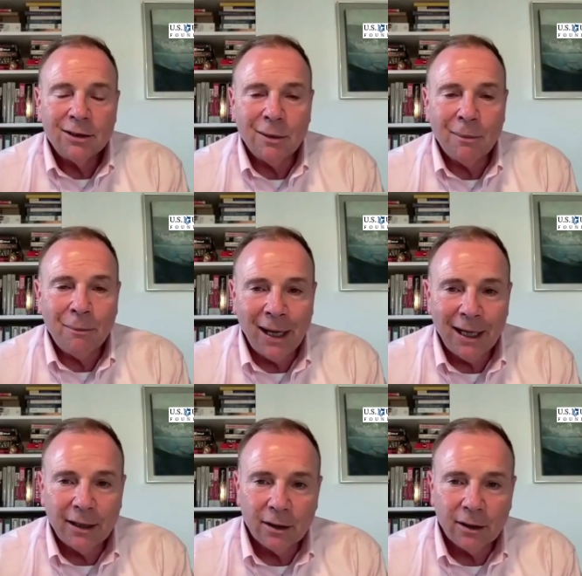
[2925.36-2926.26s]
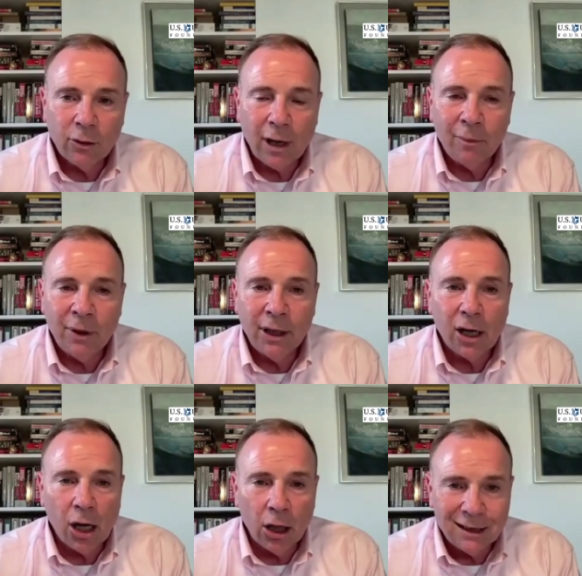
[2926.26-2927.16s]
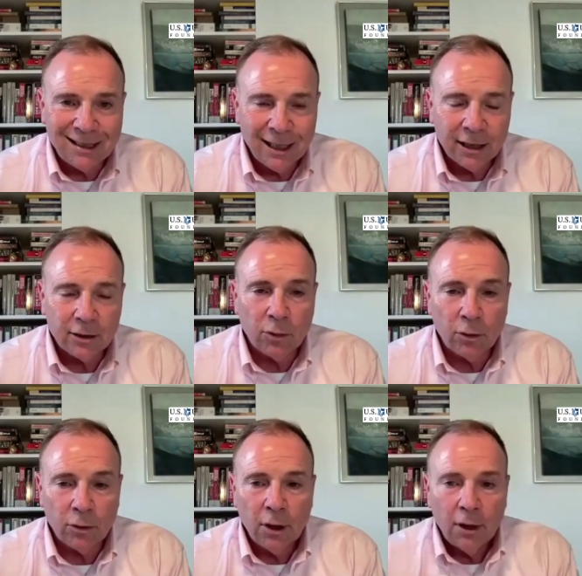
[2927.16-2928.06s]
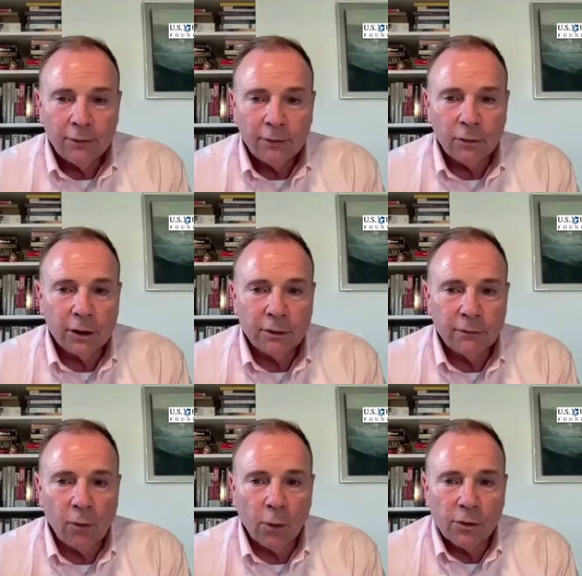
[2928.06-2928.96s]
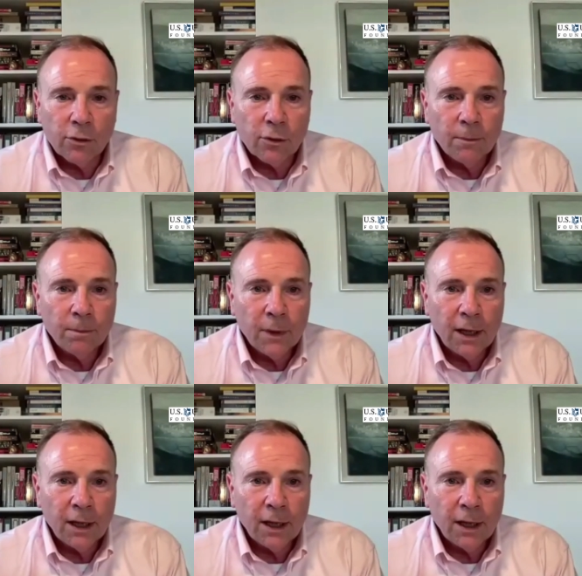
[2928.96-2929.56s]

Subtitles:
to make Crimea untenable for Russian forces.